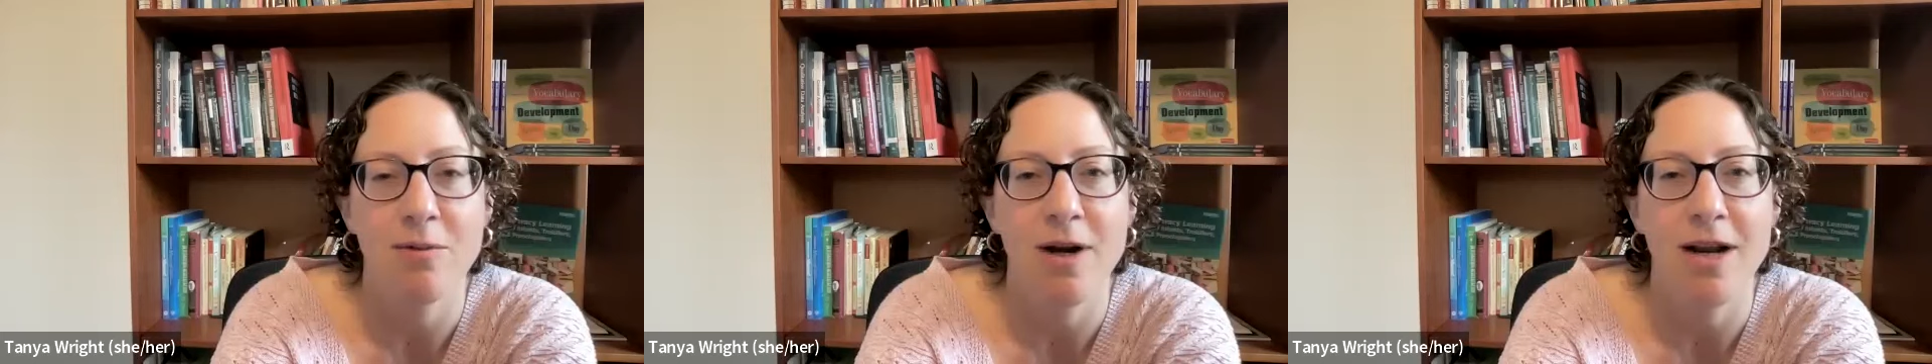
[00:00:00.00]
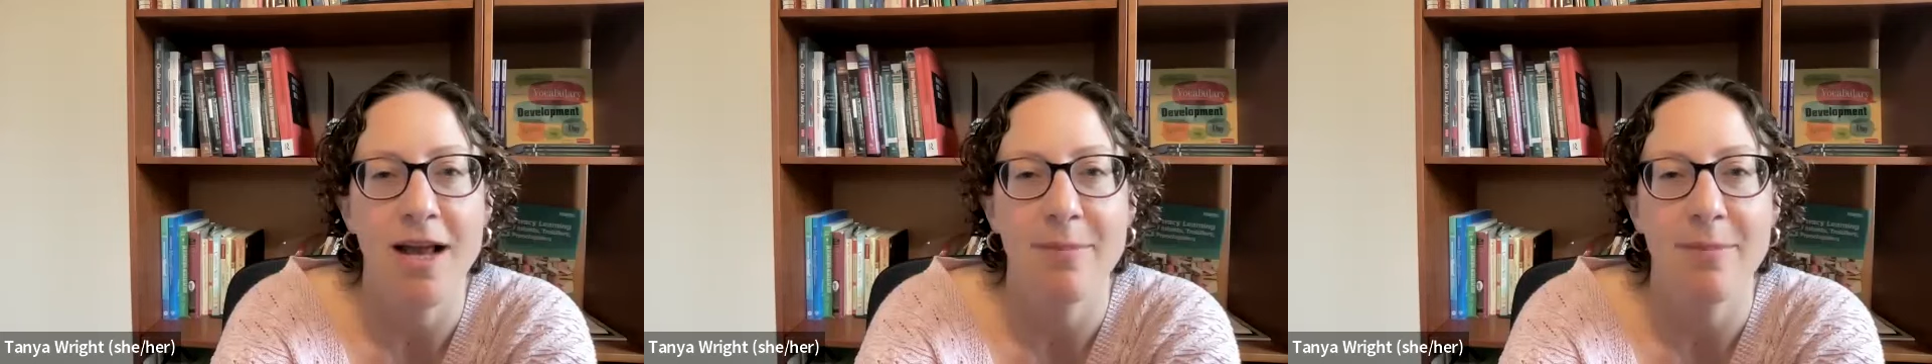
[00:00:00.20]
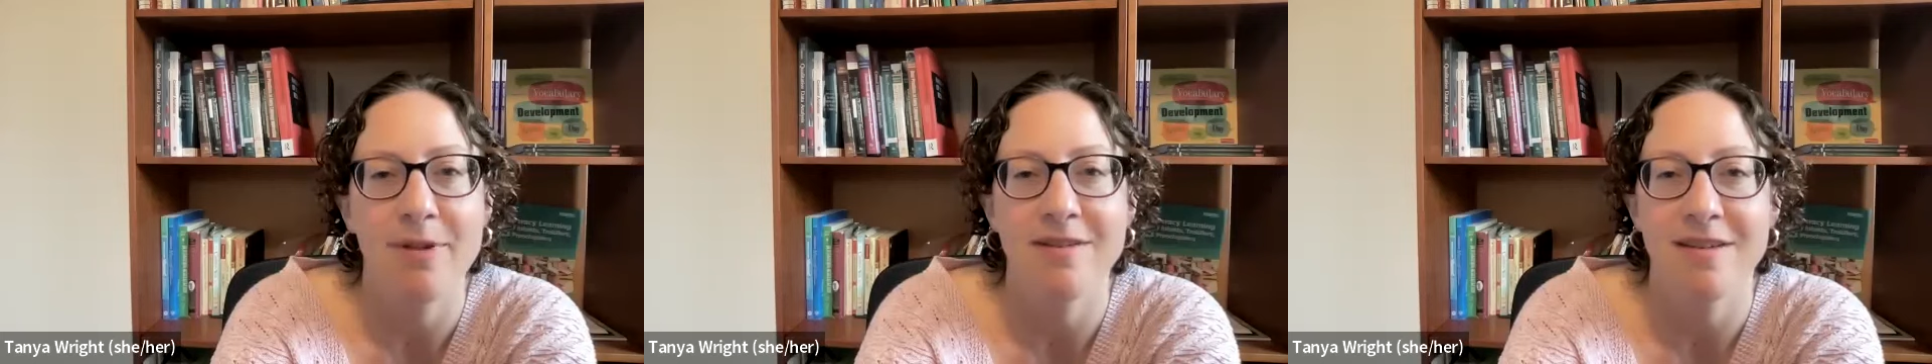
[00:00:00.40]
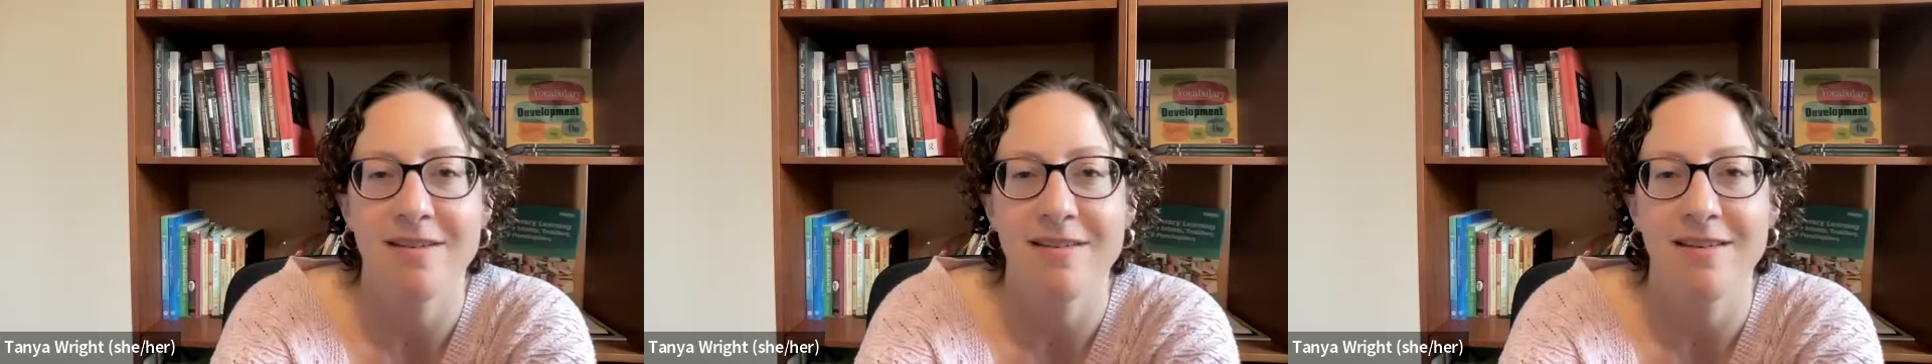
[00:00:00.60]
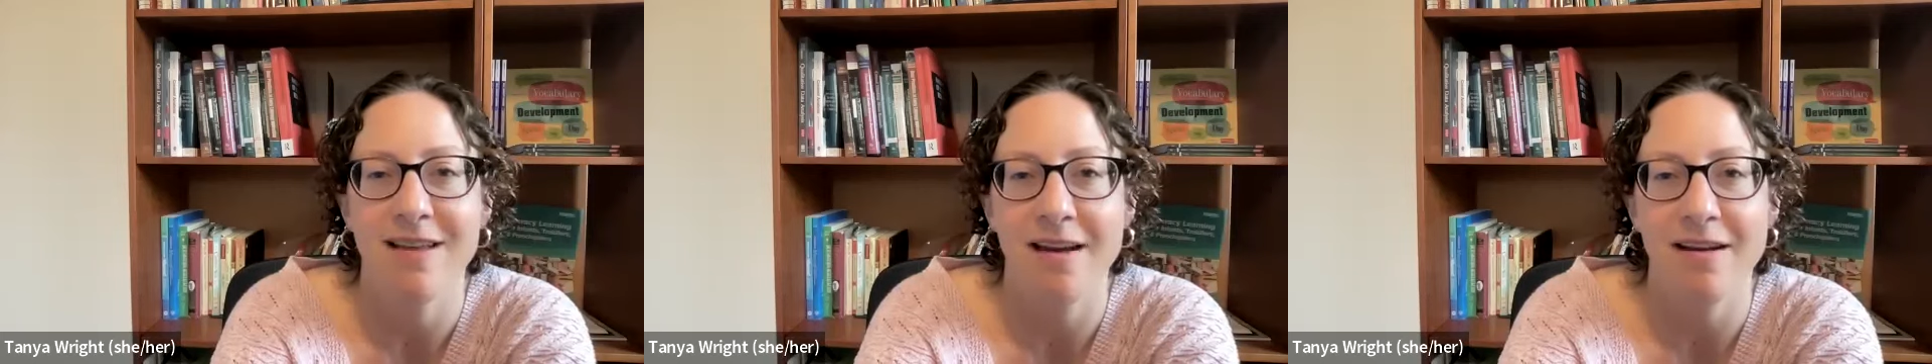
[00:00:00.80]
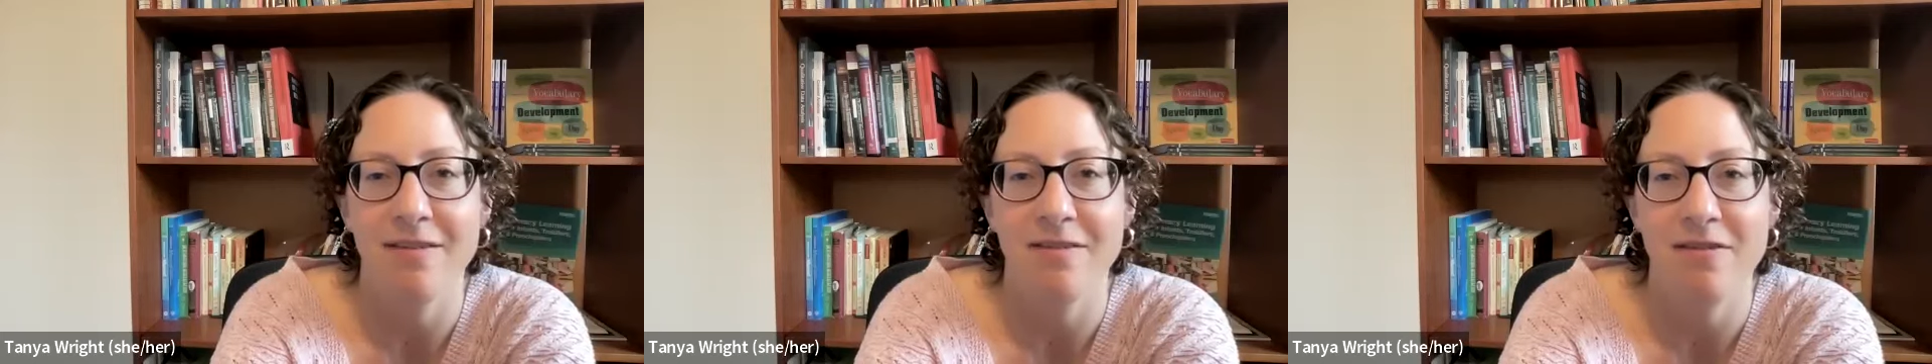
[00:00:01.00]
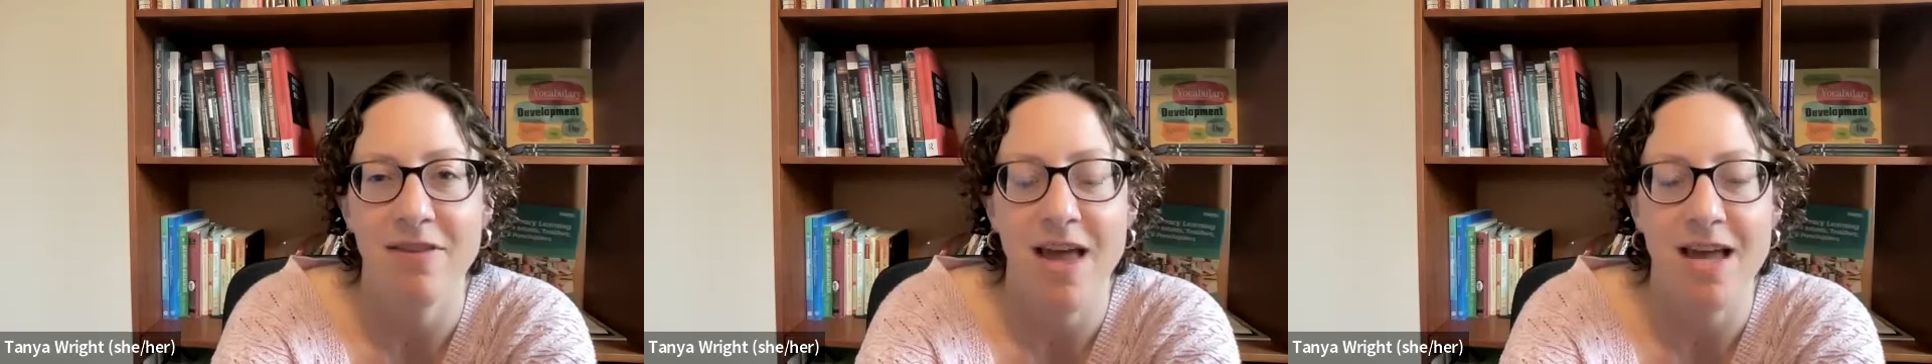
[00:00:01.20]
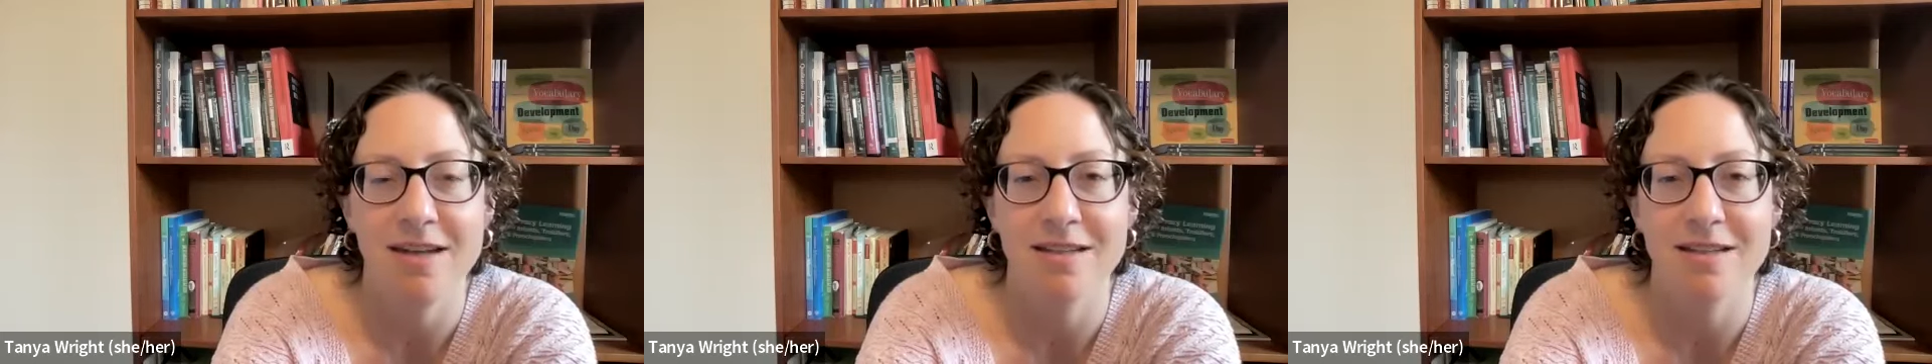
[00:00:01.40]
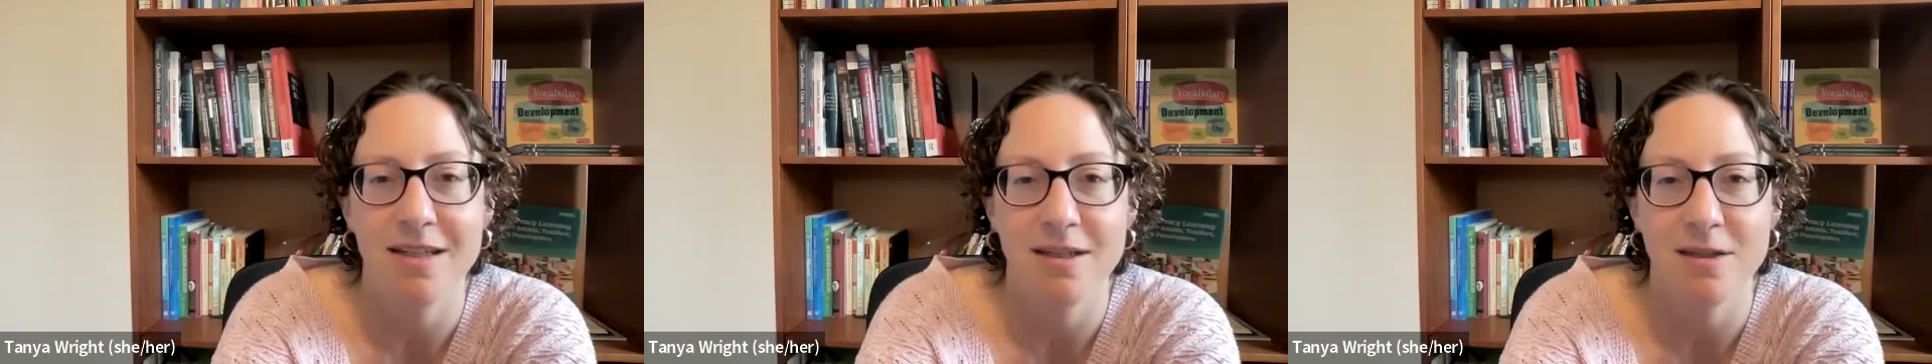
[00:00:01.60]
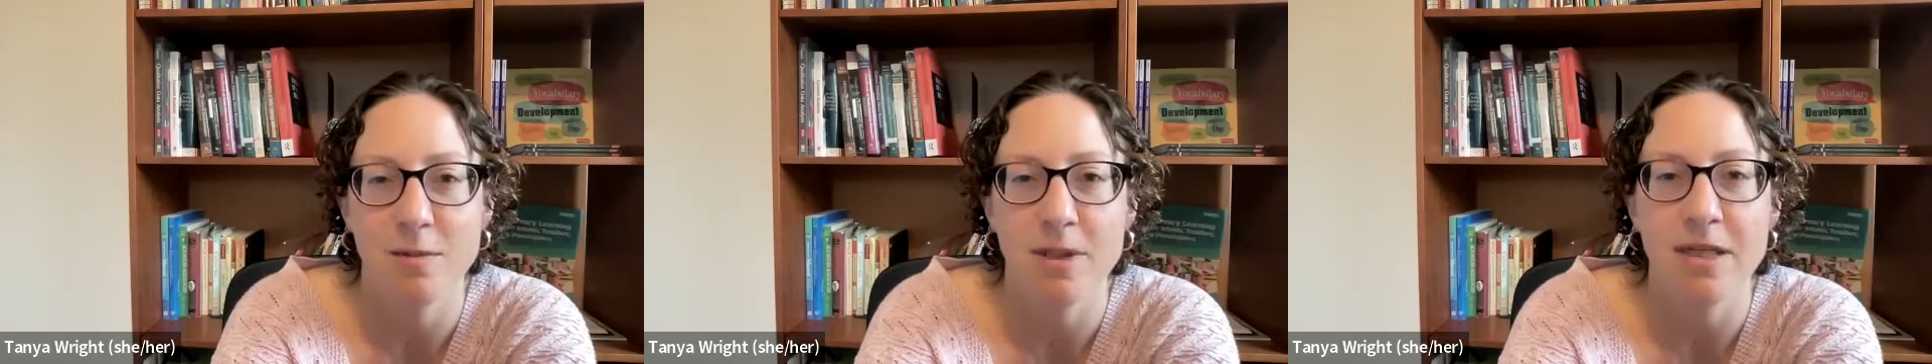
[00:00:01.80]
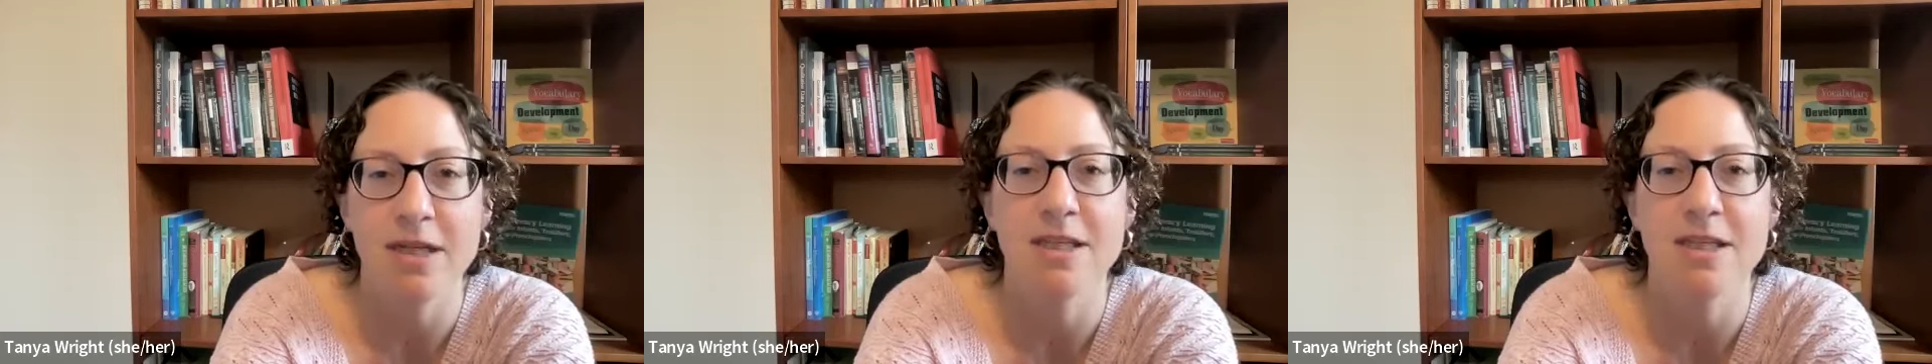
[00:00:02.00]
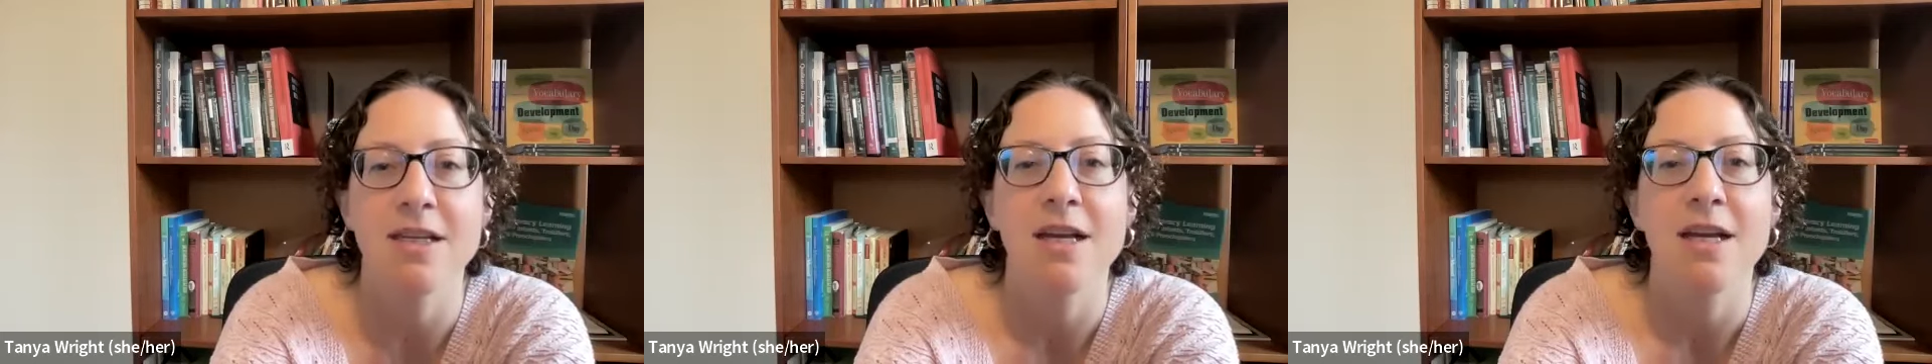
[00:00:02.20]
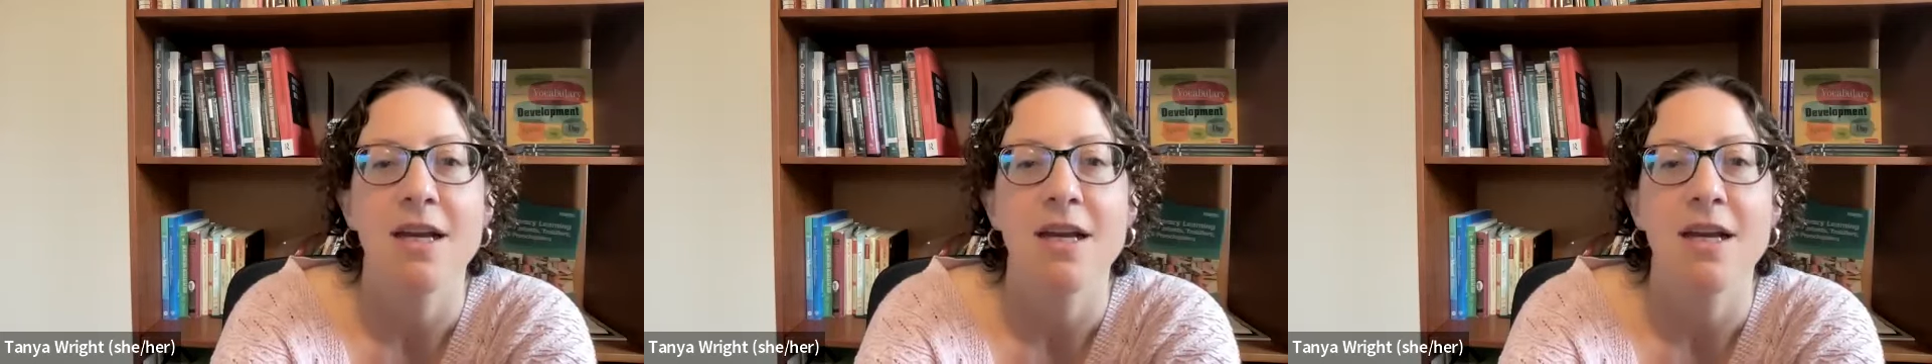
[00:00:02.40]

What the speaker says: what happens inside of that 6 weeks.